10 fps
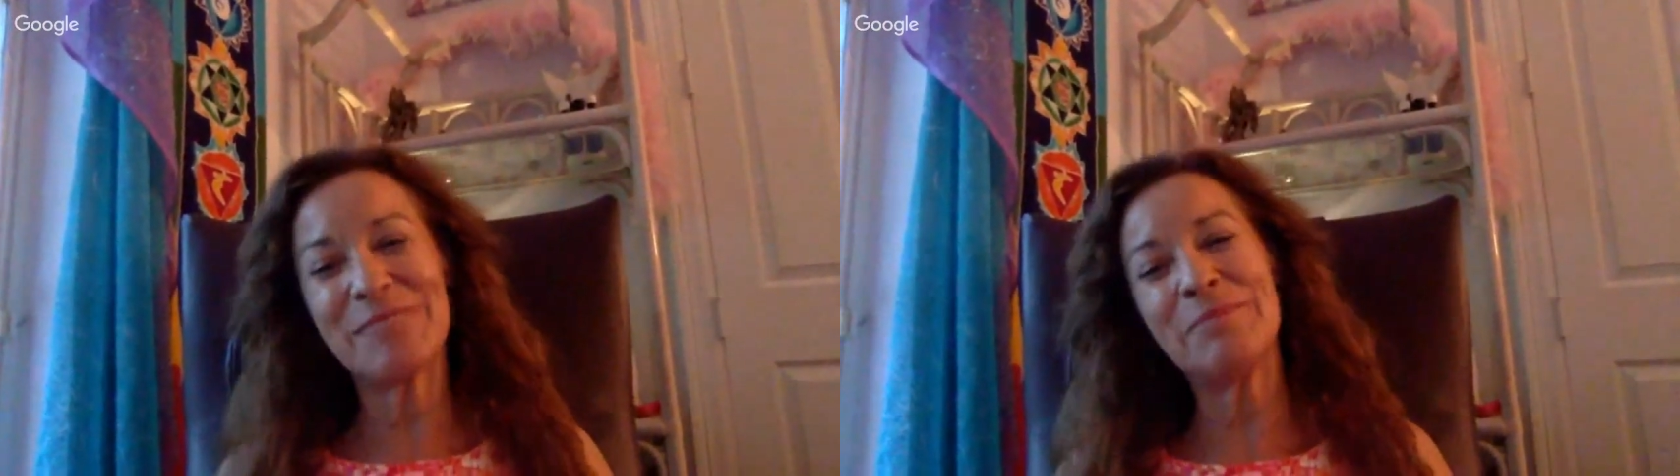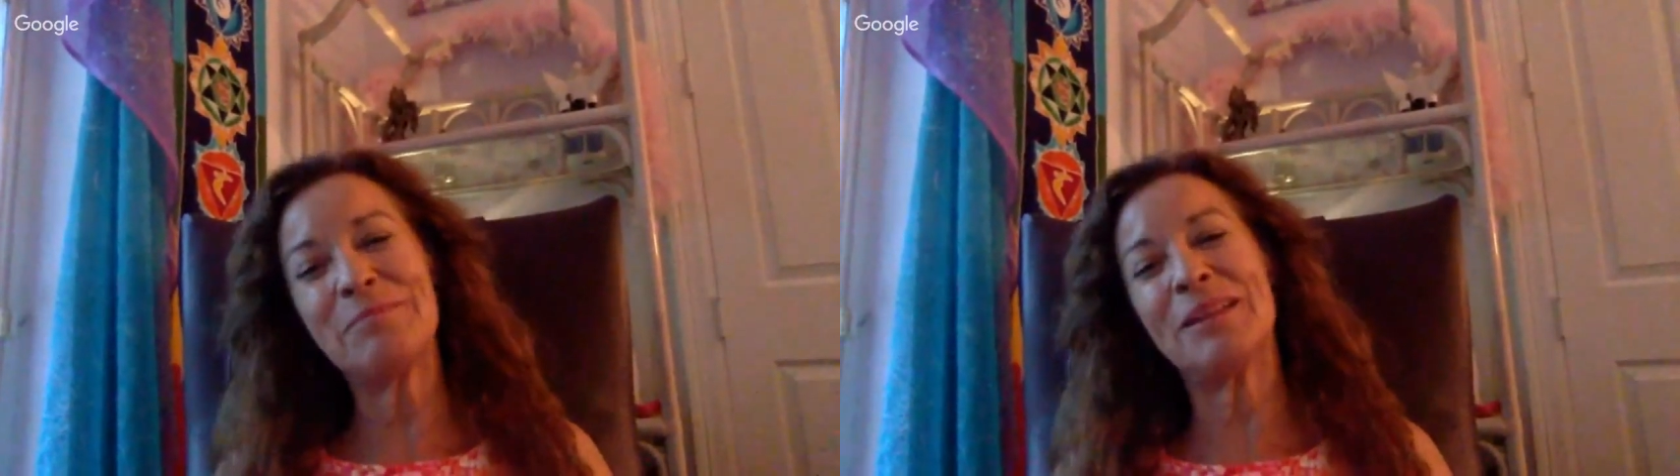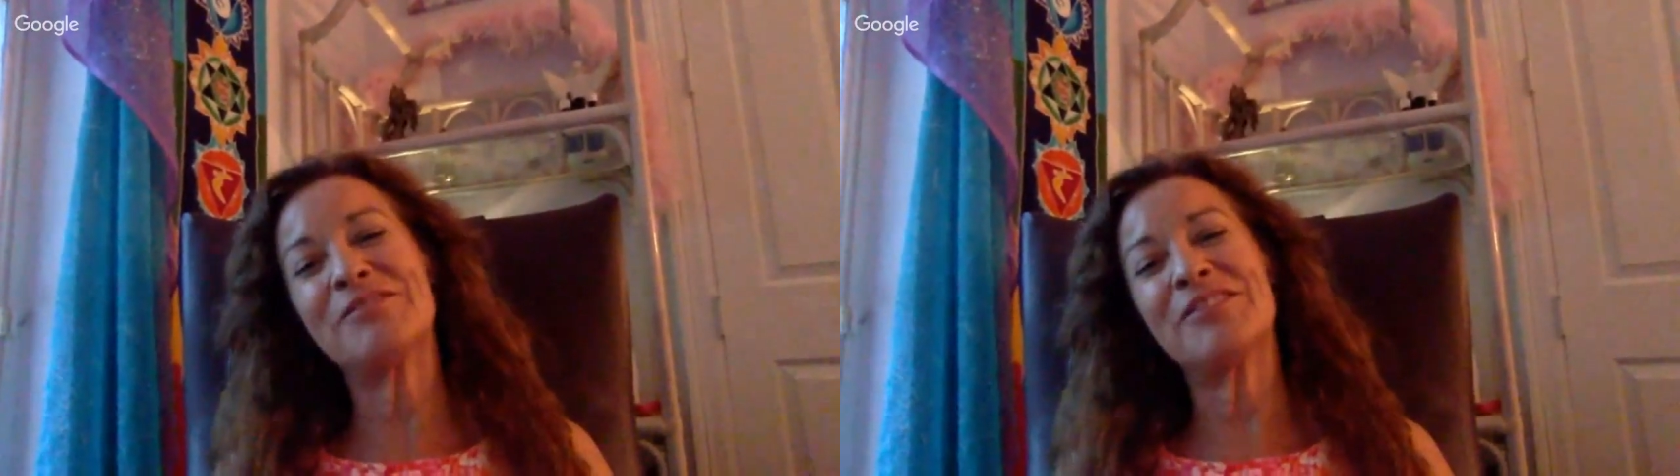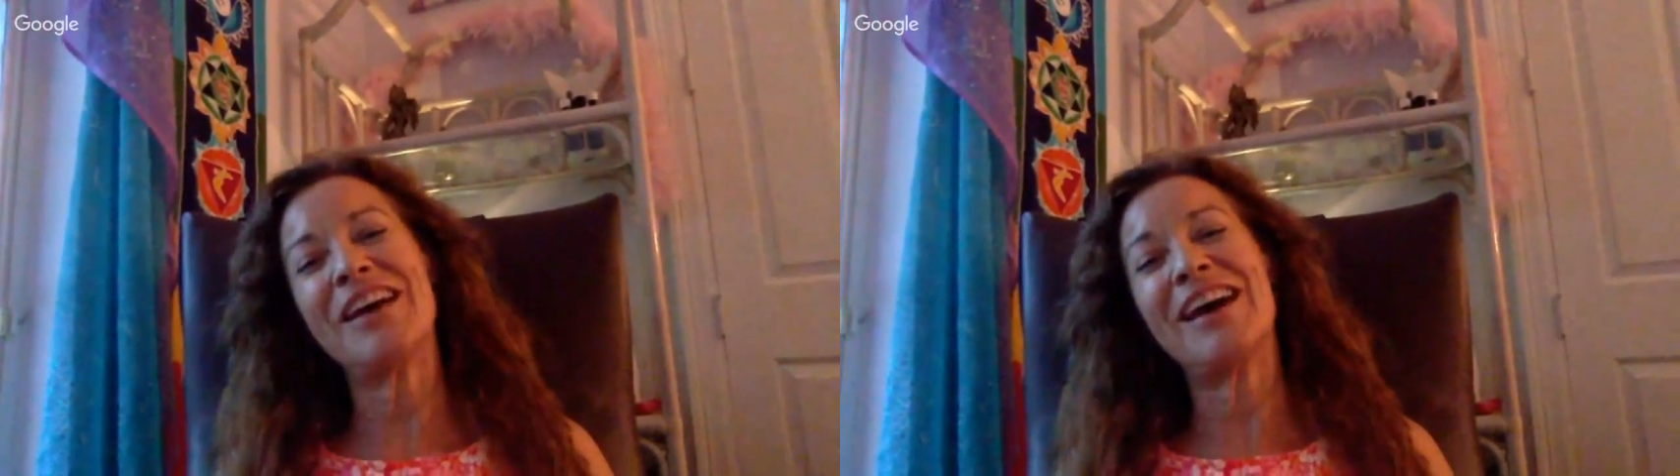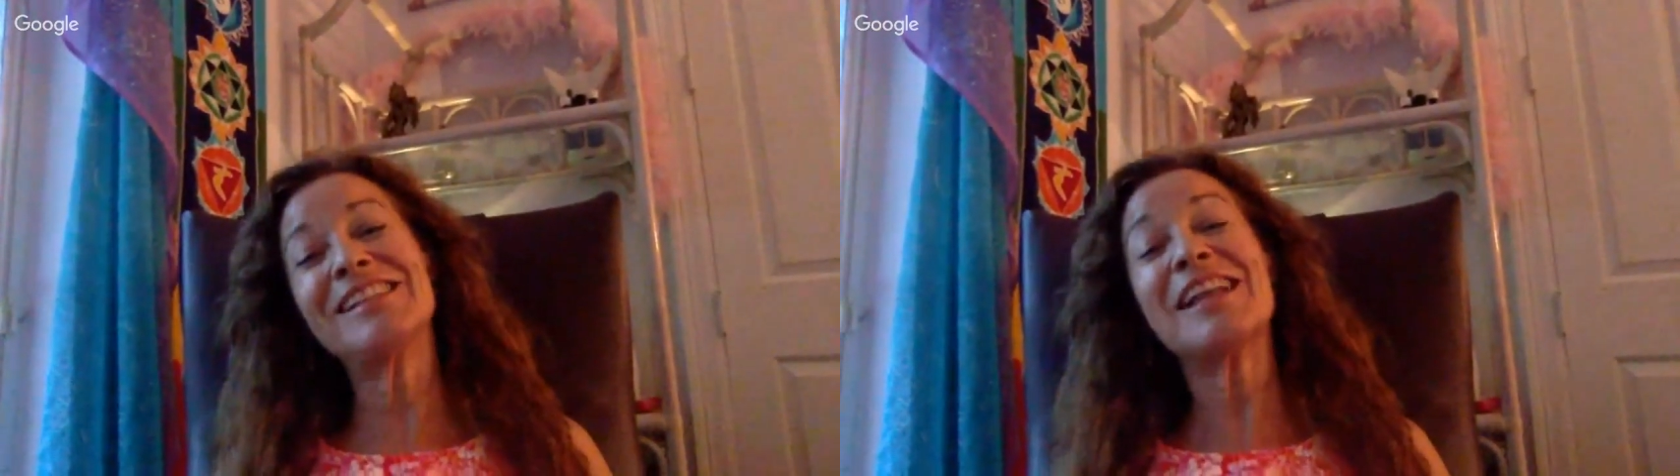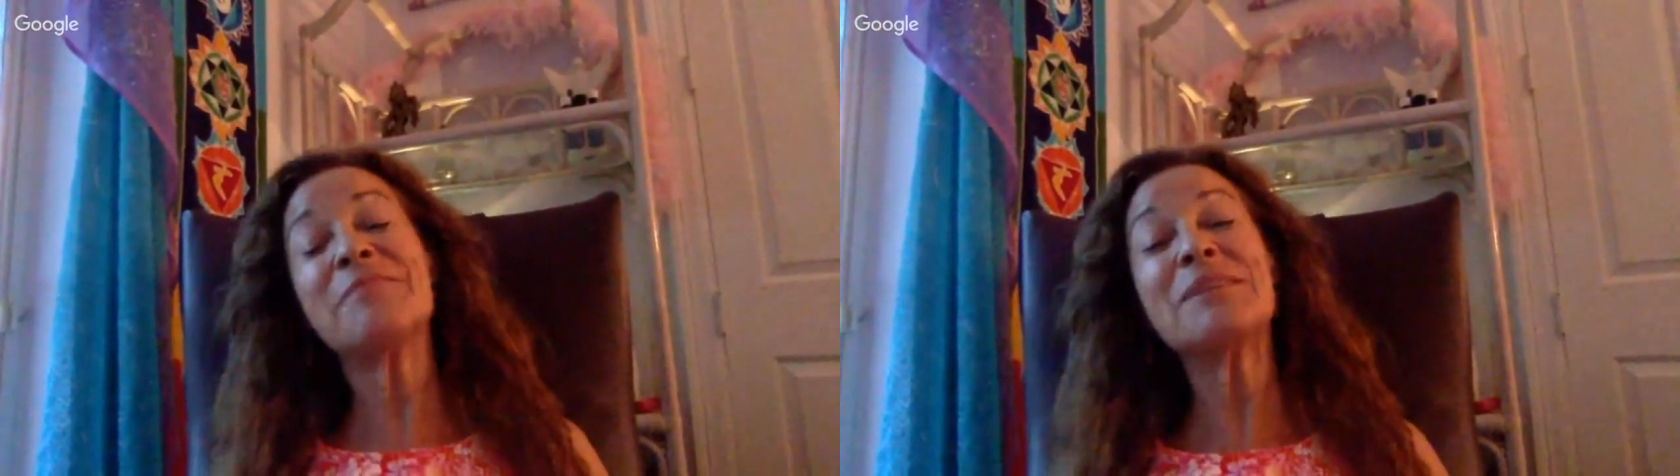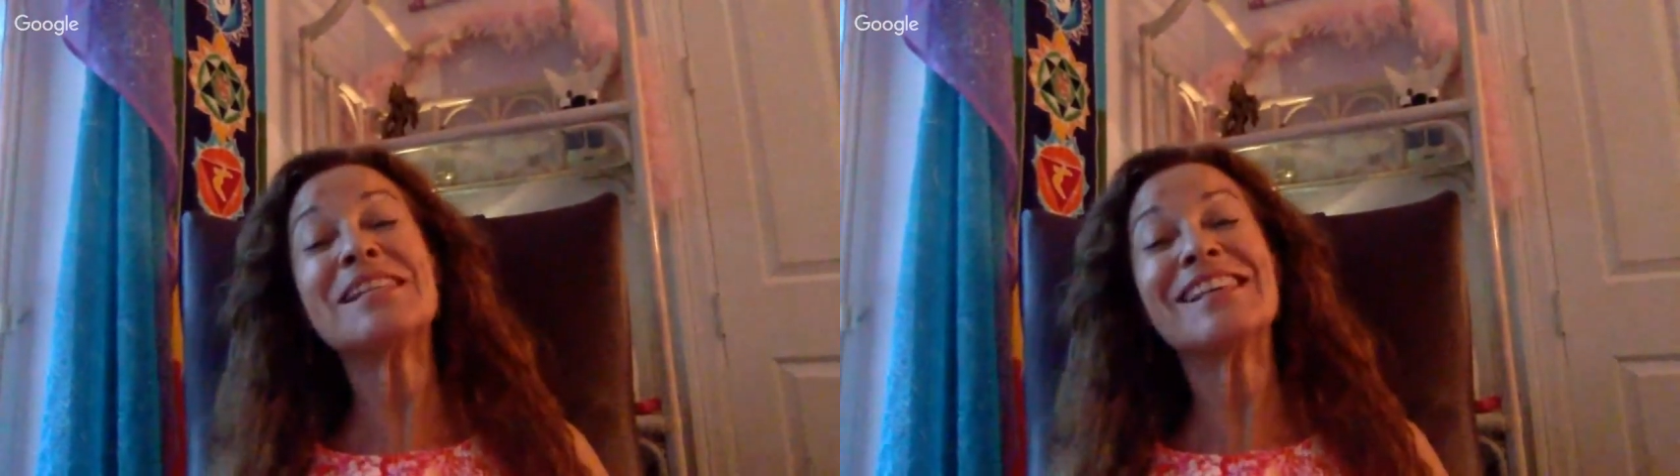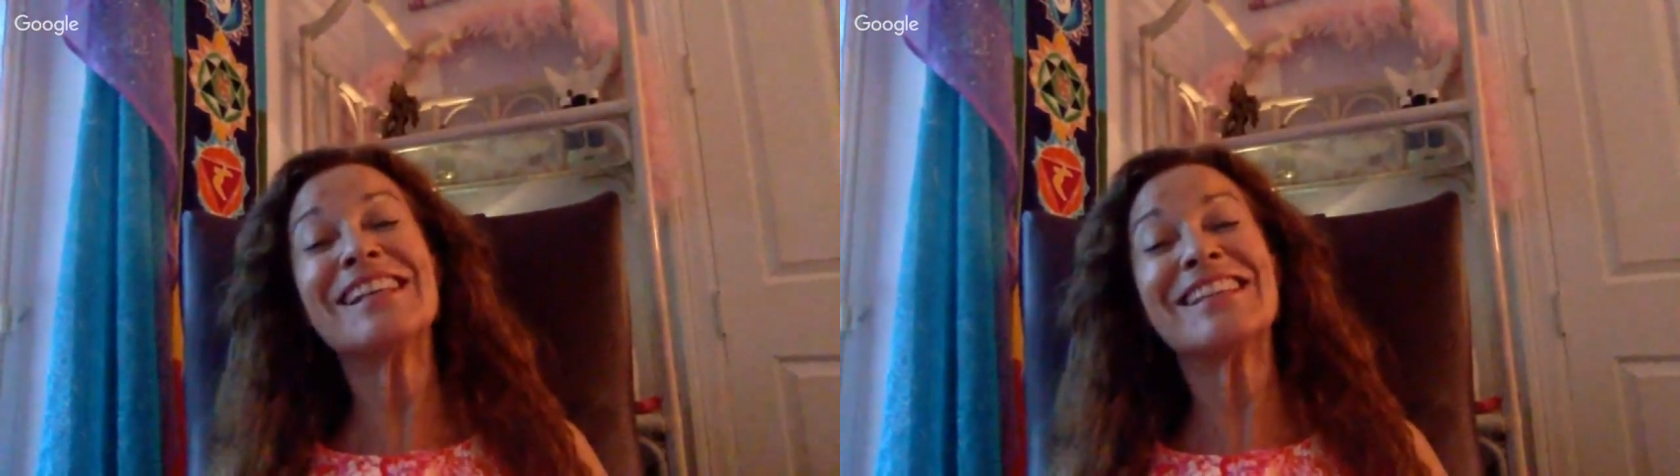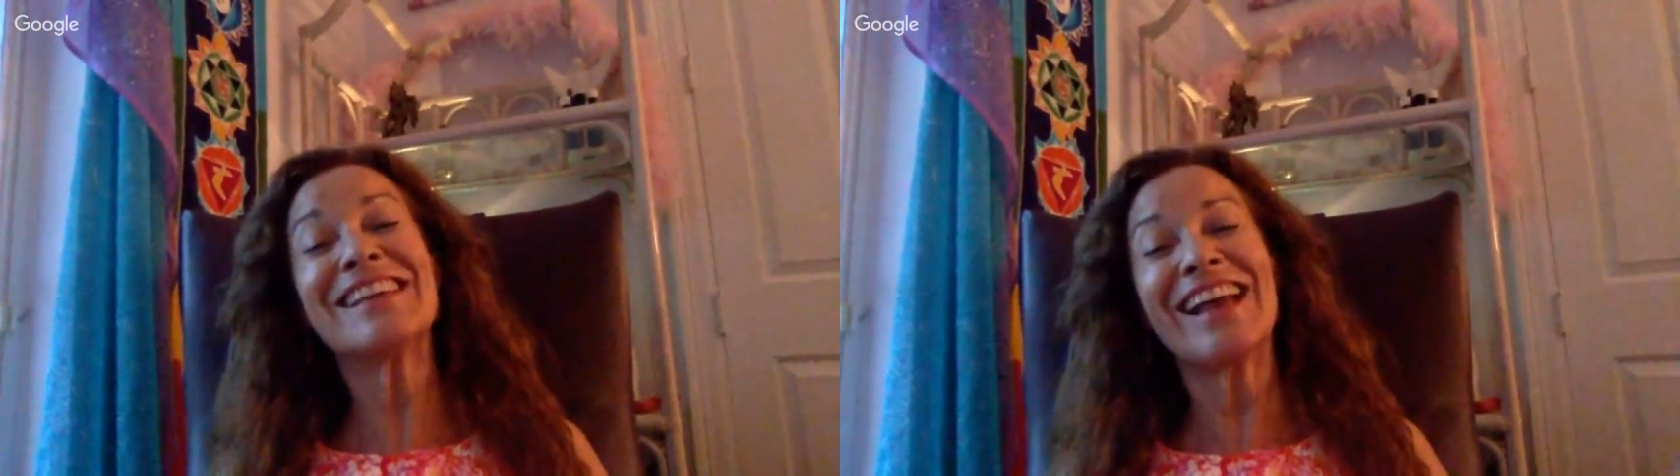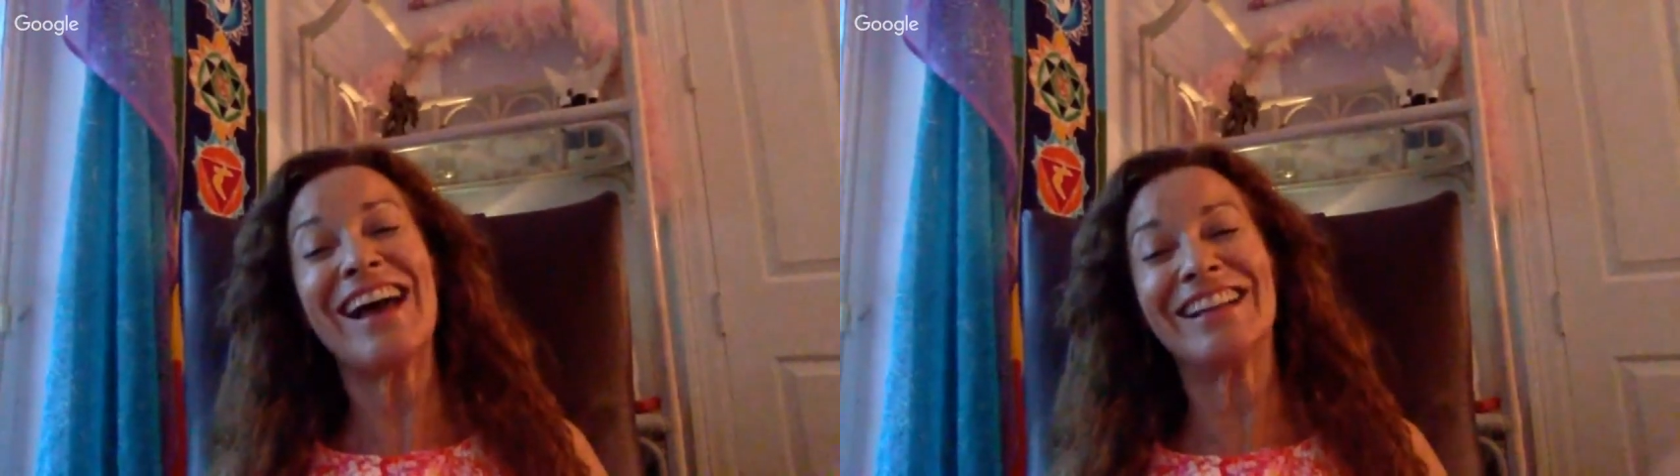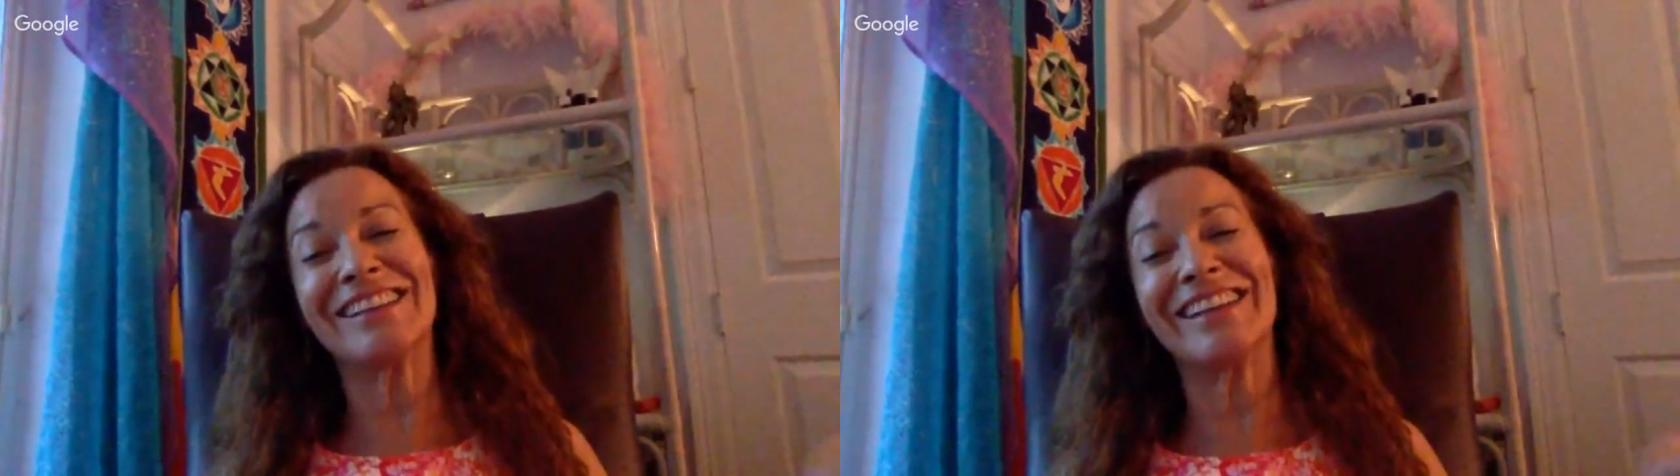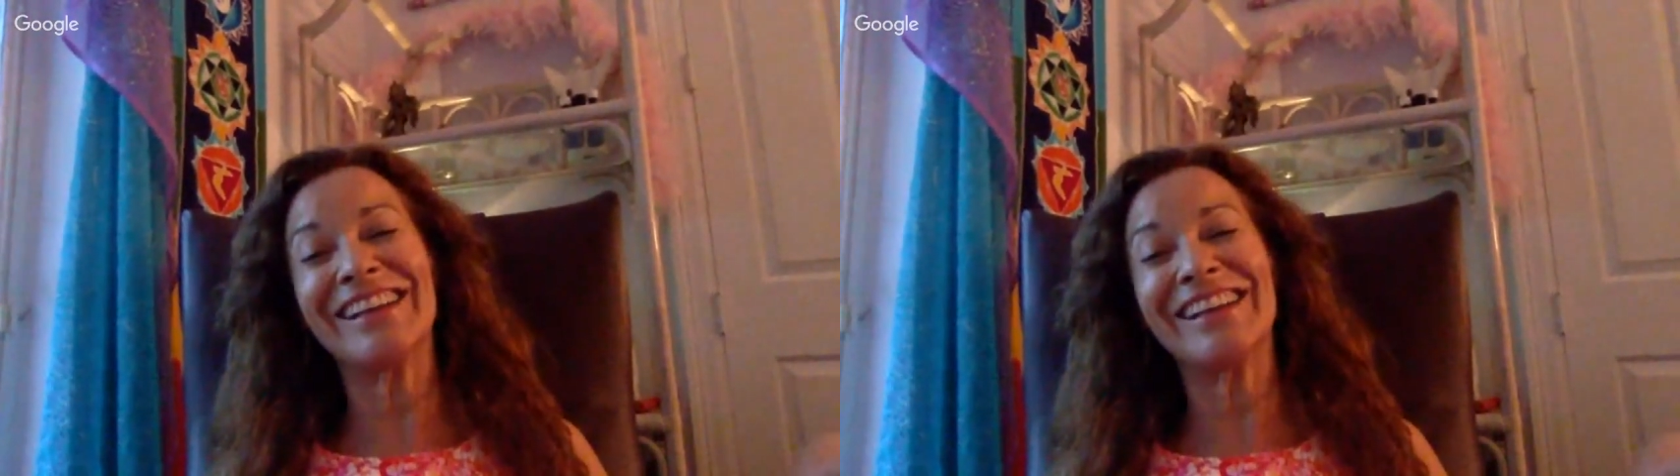Plug for that. Did I miss anything, Allie?